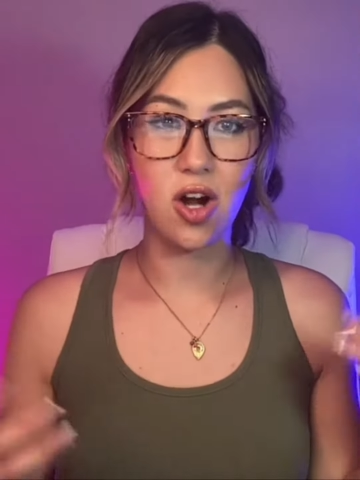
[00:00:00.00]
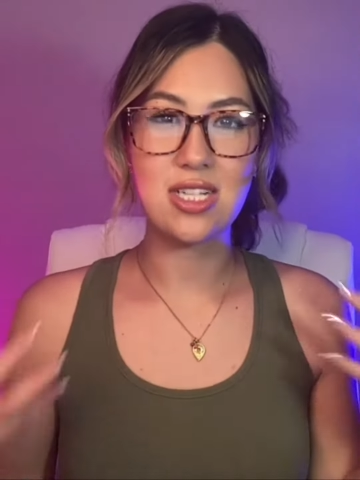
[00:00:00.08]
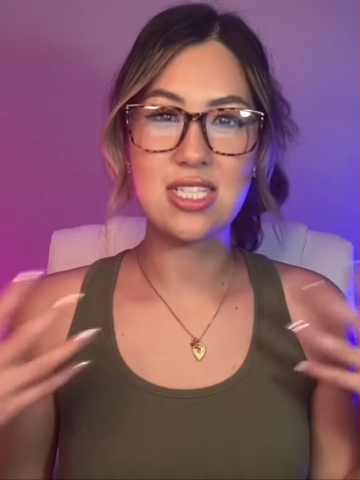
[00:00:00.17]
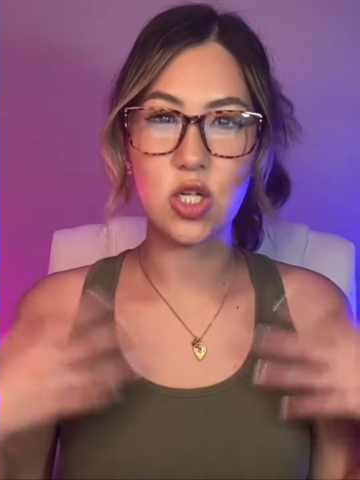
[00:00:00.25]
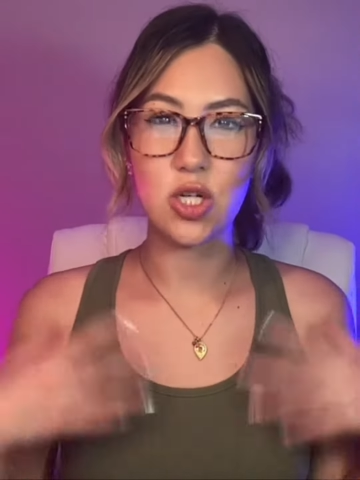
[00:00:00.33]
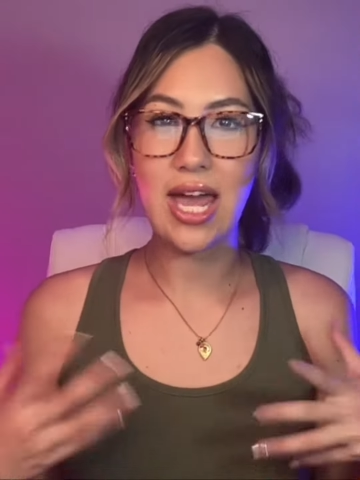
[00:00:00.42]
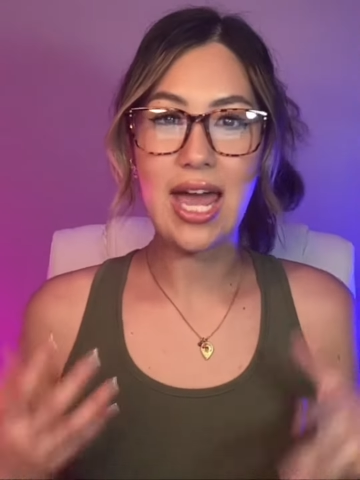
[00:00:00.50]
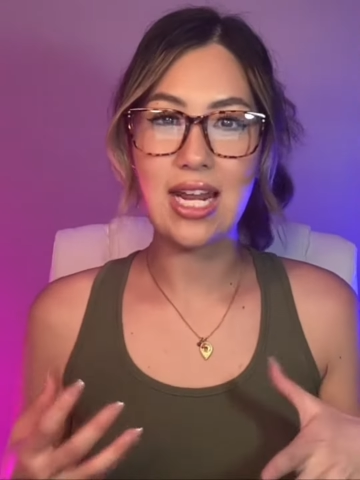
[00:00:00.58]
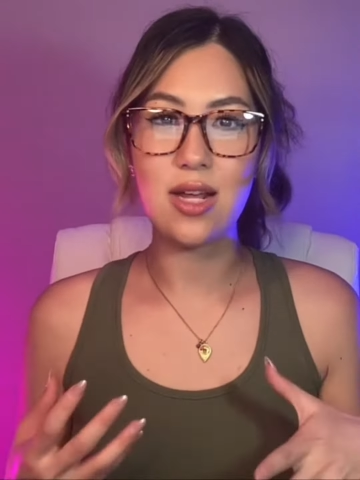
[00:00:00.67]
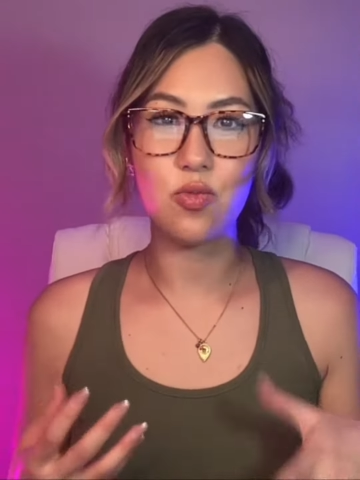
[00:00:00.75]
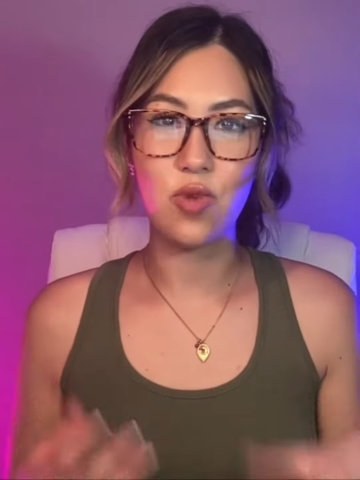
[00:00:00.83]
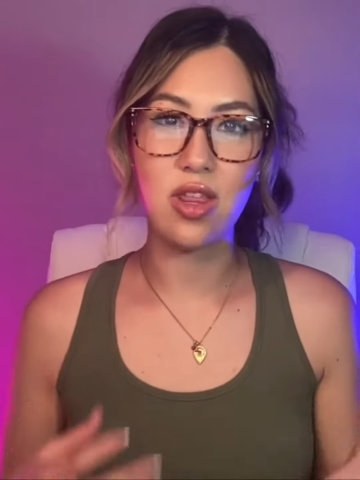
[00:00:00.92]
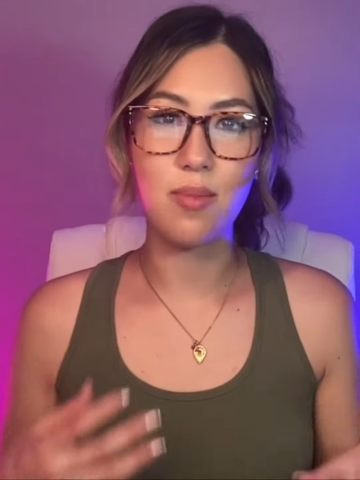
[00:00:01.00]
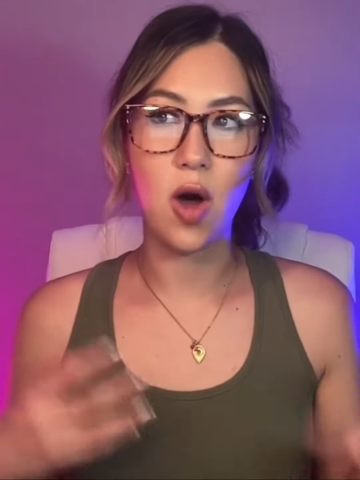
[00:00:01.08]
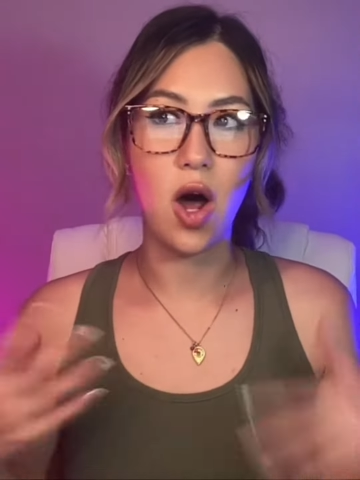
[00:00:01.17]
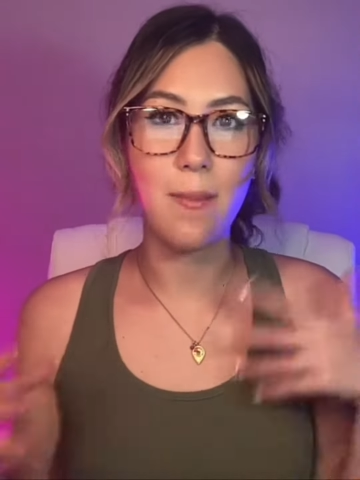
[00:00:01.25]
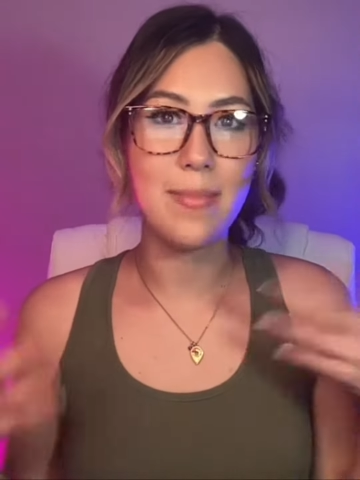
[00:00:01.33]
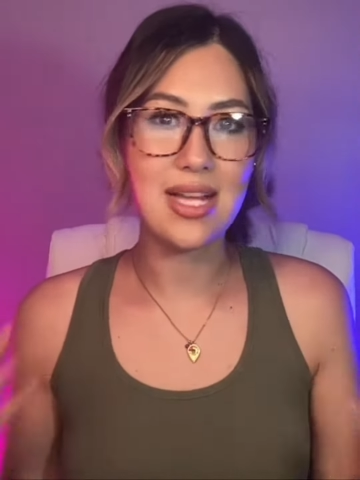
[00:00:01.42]
our circadian rhythm
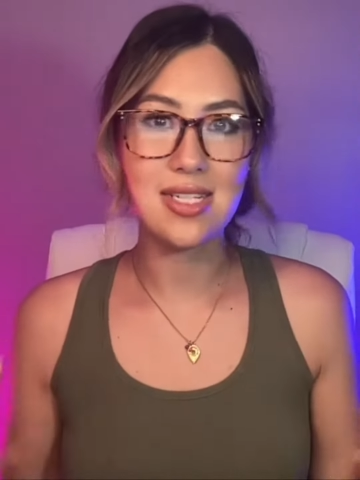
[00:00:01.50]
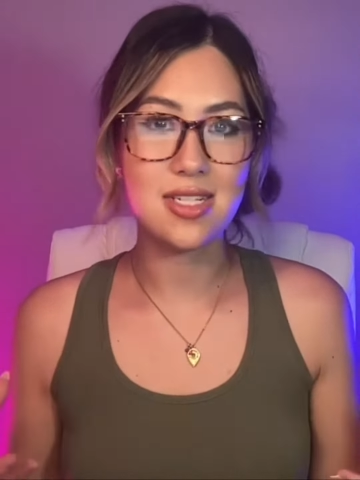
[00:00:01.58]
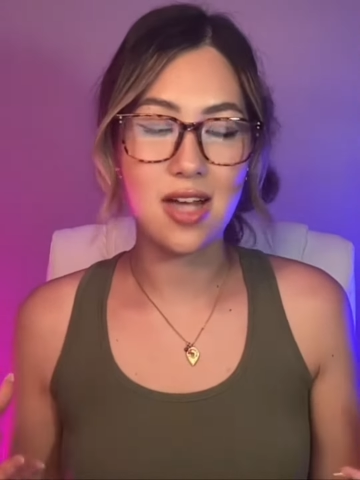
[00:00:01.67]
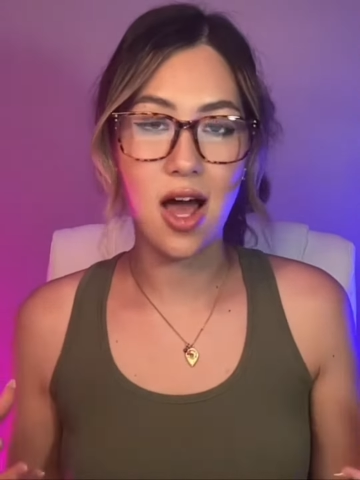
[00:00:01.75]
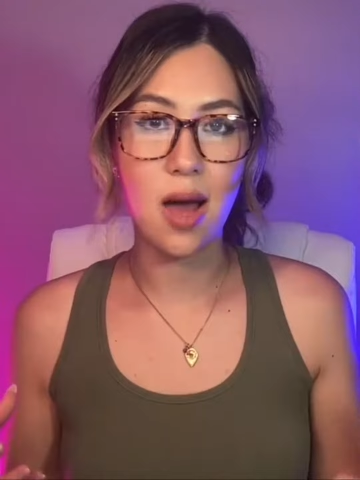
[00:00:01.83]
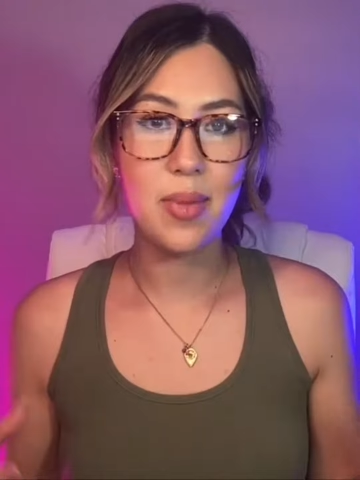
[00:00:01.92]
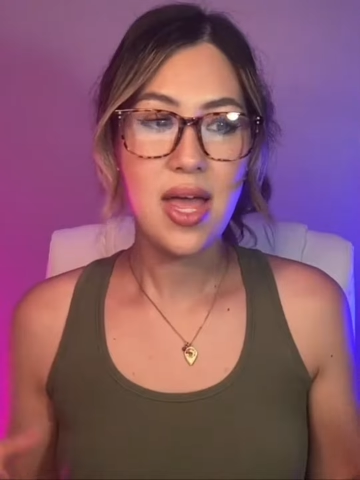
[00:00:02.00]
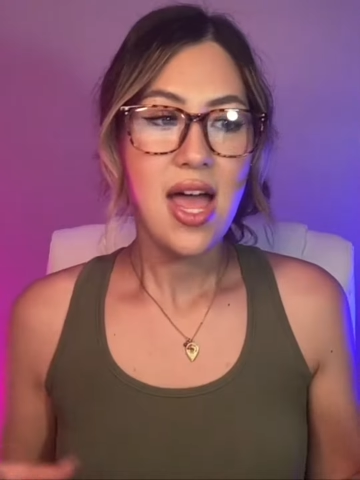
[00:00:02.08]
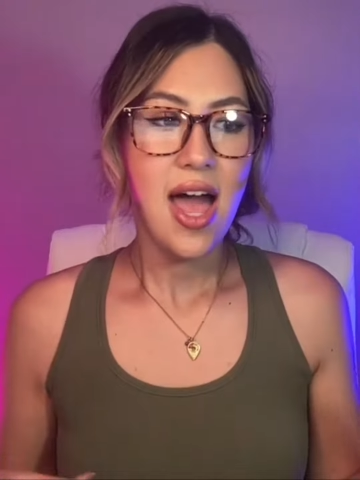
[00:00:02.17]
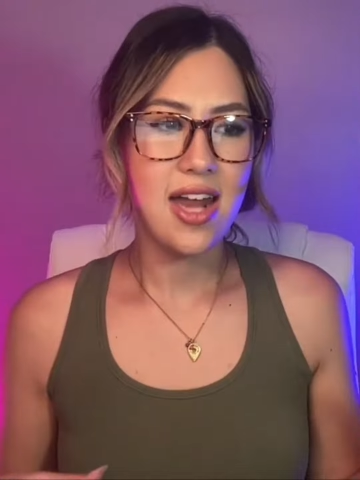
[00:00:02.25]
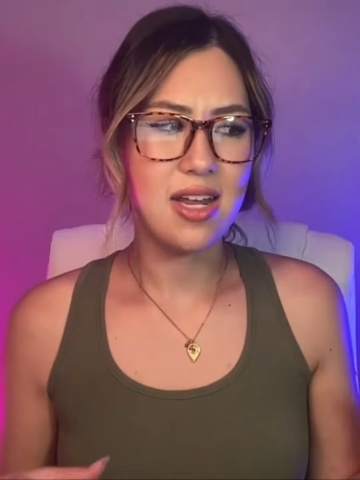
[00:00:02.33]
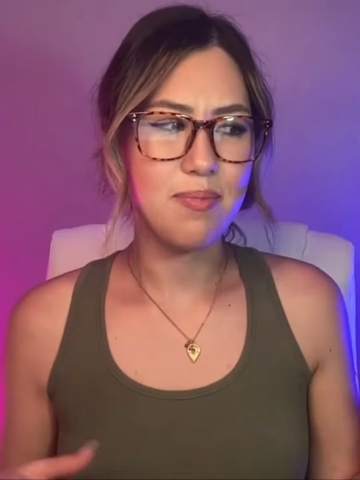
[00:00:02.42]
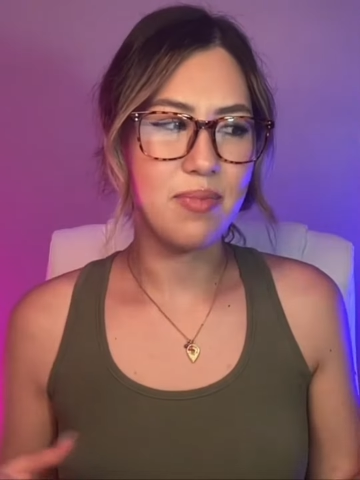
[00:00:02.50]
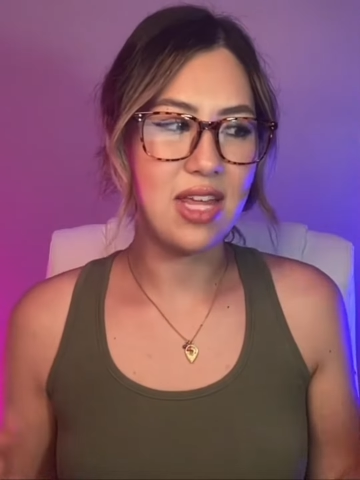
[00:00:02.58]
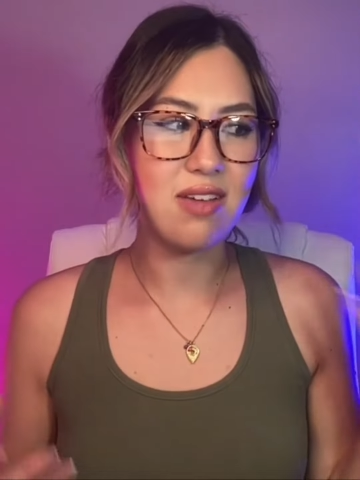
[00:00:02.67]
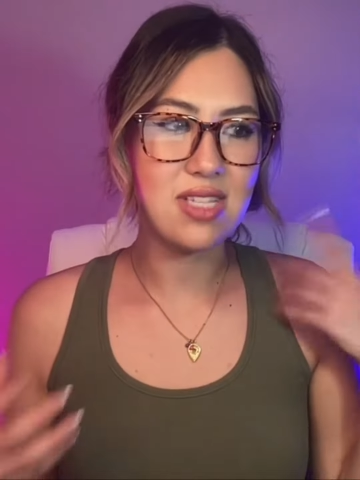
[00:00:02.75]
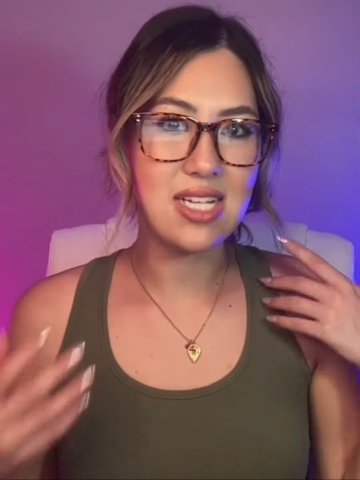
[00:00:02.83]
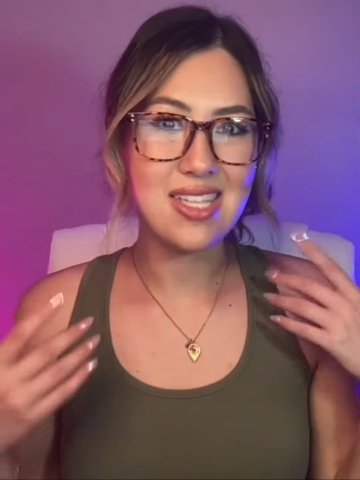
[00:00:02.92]
all messed up and it
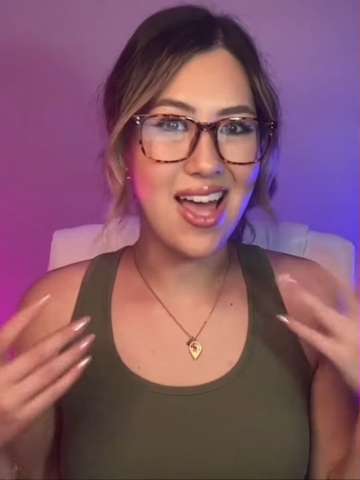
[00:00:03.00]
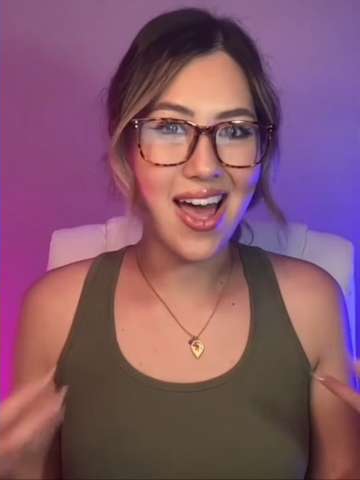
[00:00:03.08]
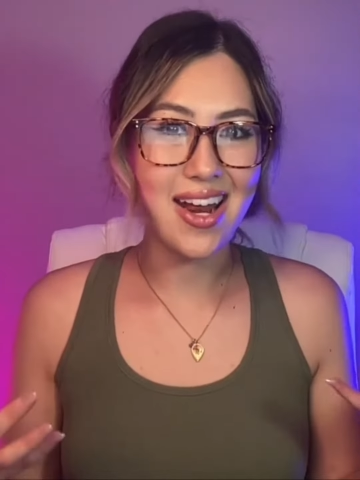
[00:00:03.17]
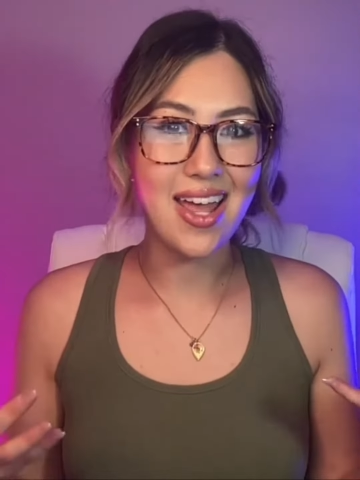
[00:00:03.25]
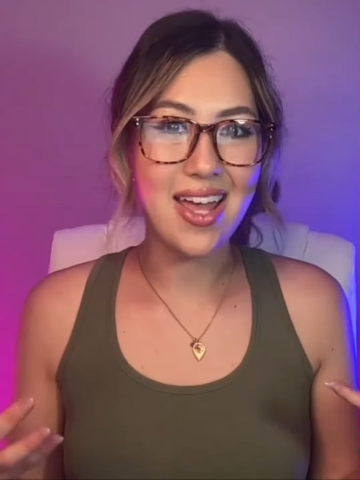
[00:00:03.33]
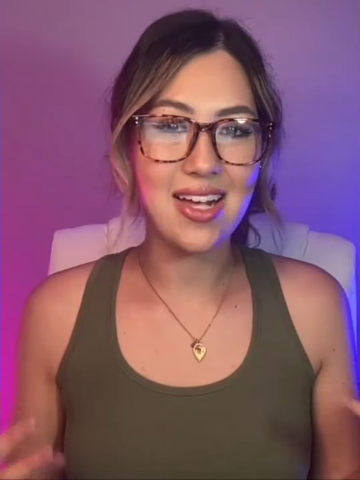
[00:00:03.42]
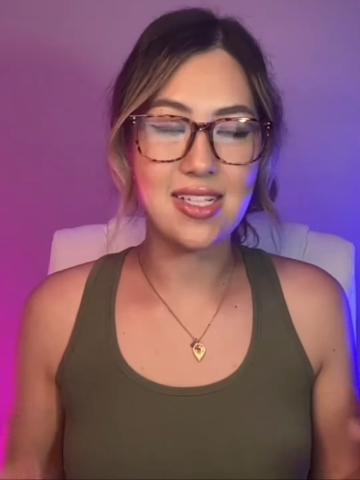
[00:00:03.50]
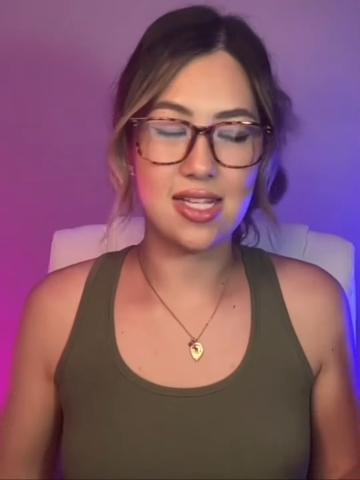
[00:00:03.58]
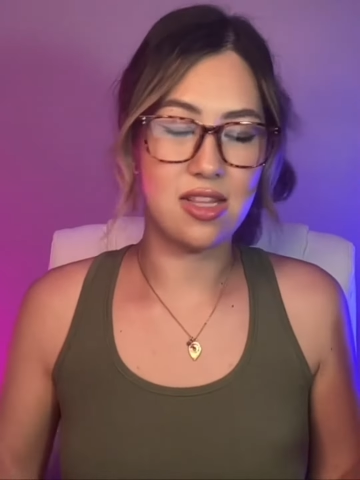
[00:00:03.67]
gives us headaches.